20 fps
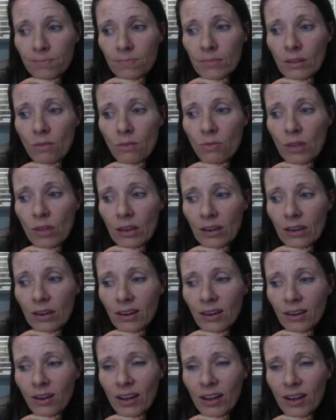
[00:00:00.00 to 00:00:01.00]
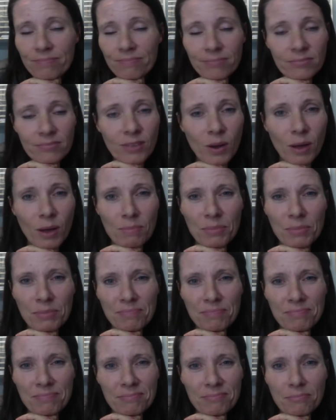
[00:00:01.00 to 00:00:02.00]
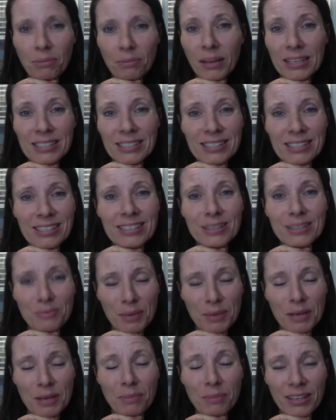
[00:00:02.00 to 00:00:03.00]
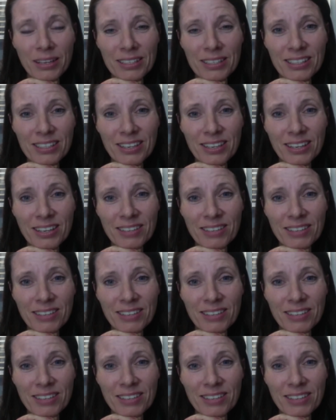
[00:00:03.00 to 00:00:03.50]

then I'm blessed to be a blessing.